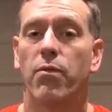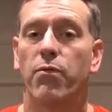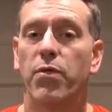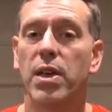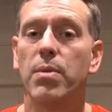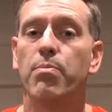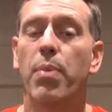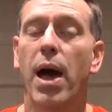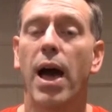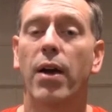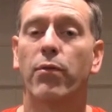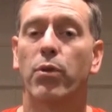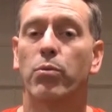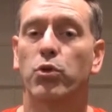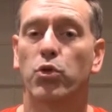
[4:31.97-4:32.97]
feedback
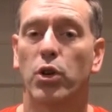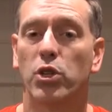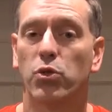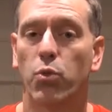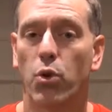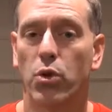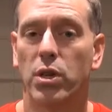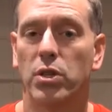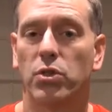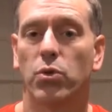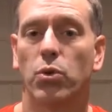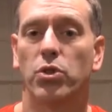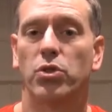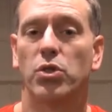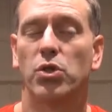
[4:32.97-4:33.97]
from trustworthy
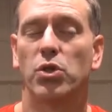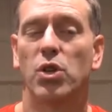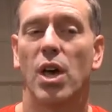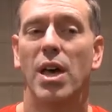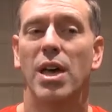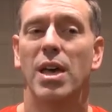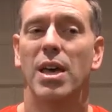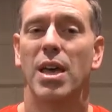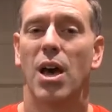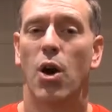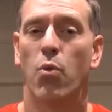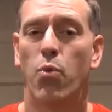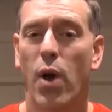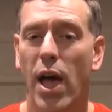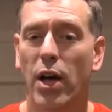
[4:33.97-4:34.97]
sources
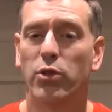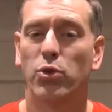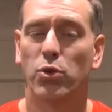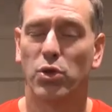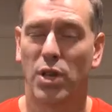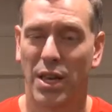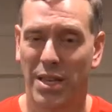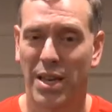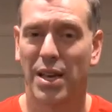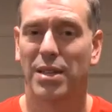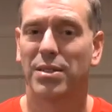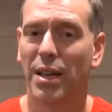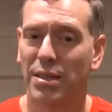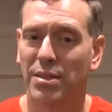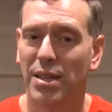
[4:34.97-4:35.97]
around you saying,
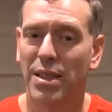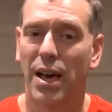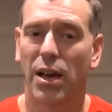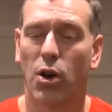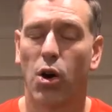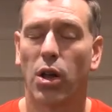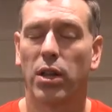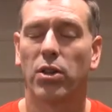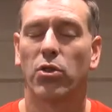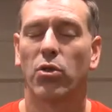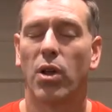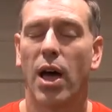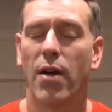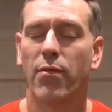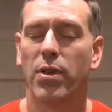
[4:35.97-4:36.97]
yes, I see that calling in your
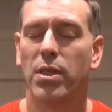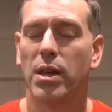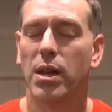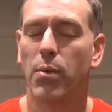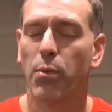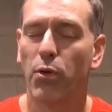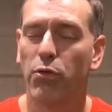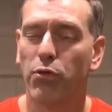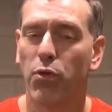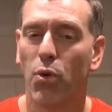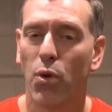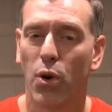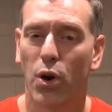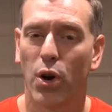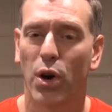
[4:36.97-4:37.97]
life. And then number
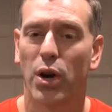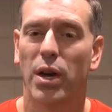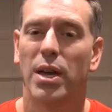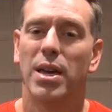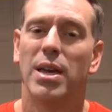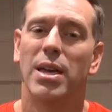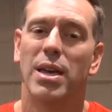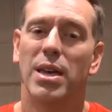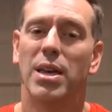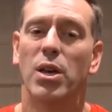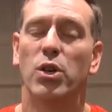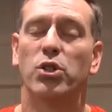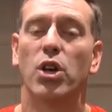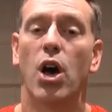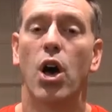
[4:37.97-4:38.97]
4
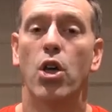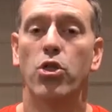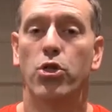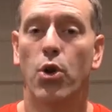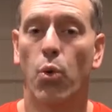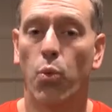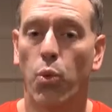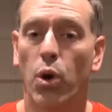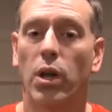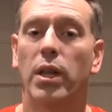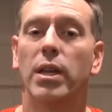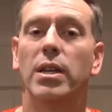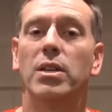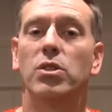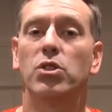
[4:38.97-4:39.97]
is the
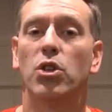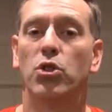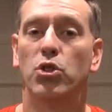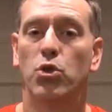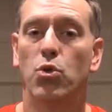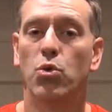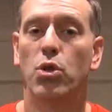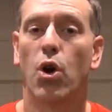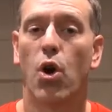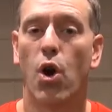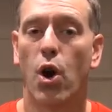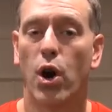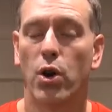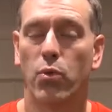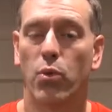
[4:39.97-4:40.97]
willingness to do the
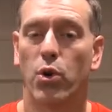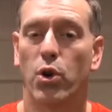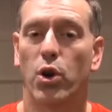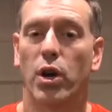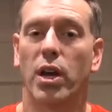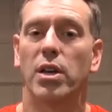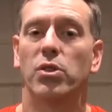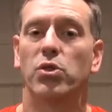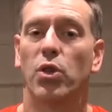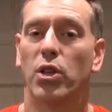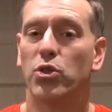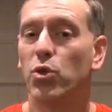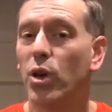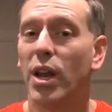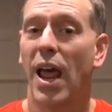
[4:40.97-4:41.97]
hard work so
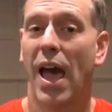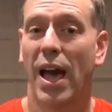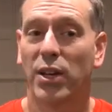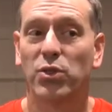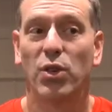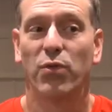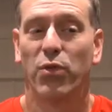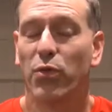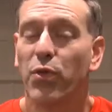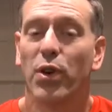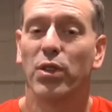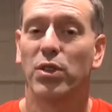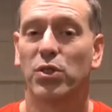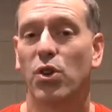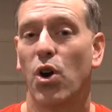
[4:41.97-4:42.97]
that you can actually fulfill
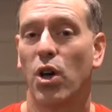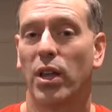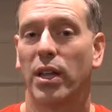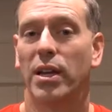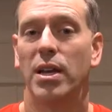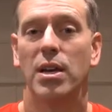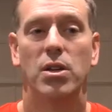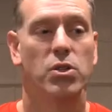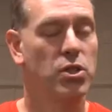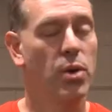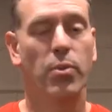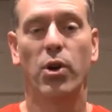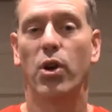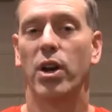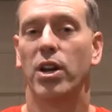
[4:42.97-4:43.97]
this calling.
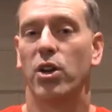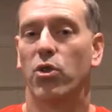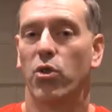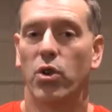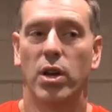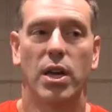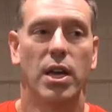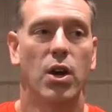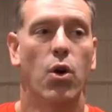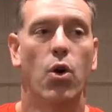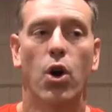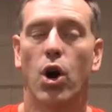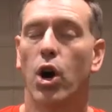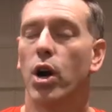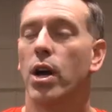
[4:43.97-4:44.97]
Seminary degree
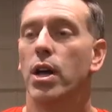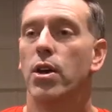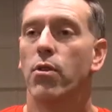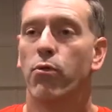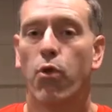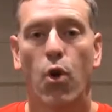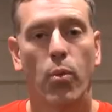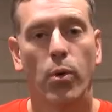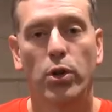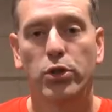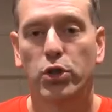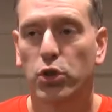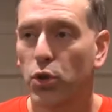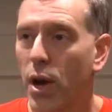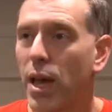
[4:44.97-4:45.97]
or formal
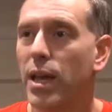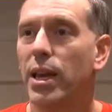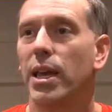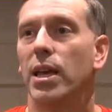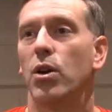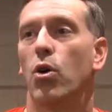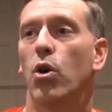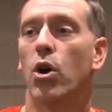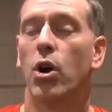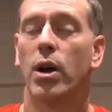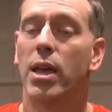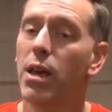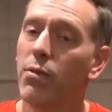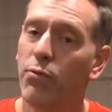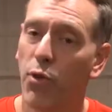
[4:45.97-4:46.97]
training or
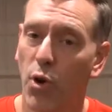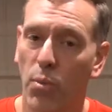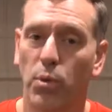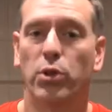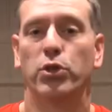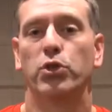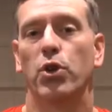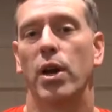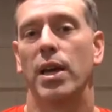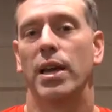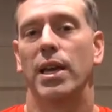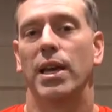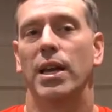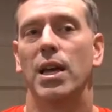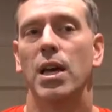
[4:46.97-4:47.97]
informal
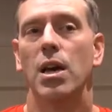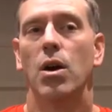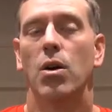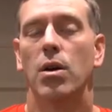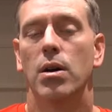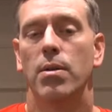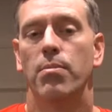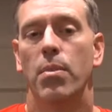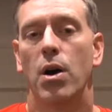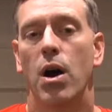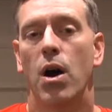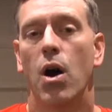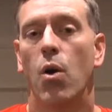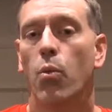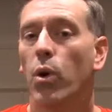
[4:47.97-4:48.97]
training,
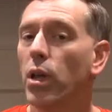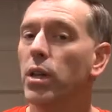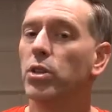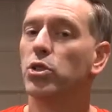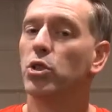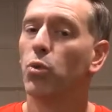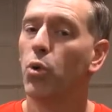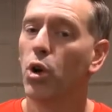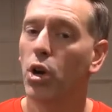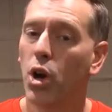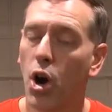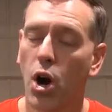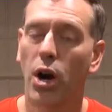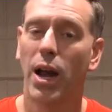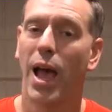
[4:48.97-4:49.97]
a willingness to work
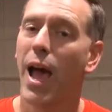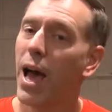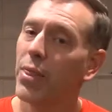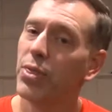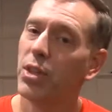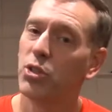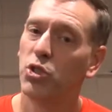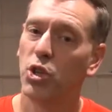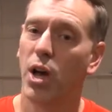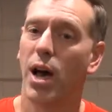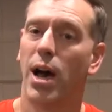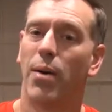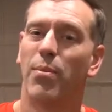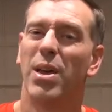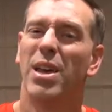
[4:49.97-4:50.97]
hard at the
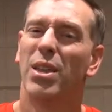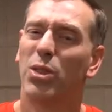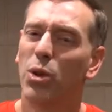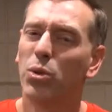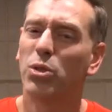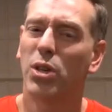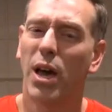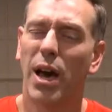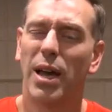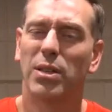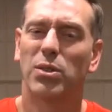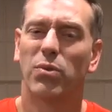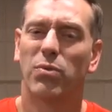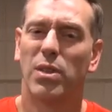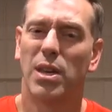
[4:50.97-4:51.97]
job, those kinds
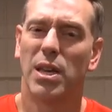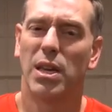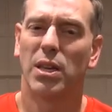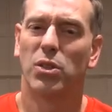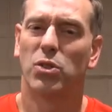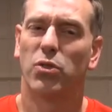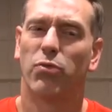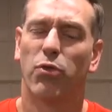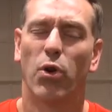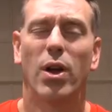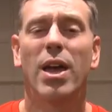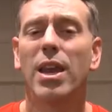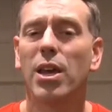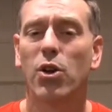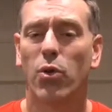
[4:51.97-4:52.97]
of things for
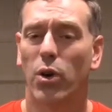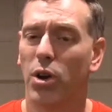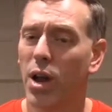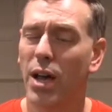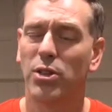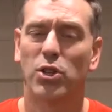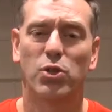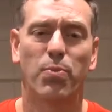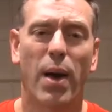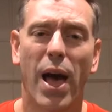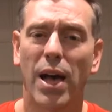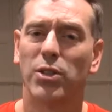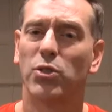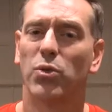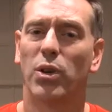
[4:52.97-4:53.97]
any career, not just
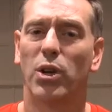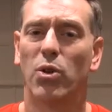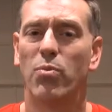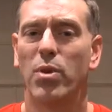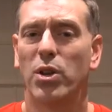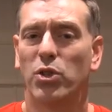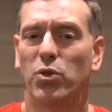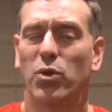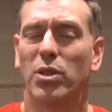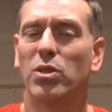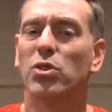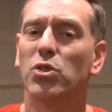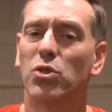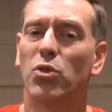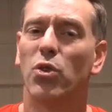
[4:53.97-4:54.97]
pastoring or ministry.
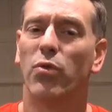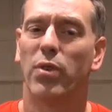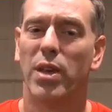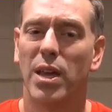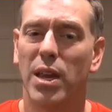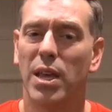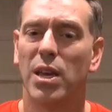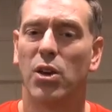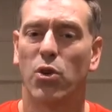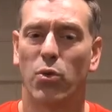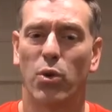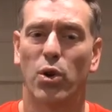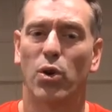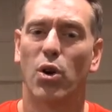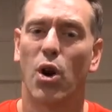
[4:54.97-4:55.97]
This is true of any
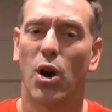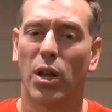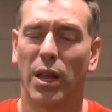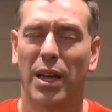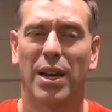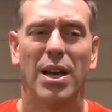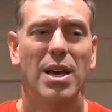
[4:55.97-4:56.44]
career calling.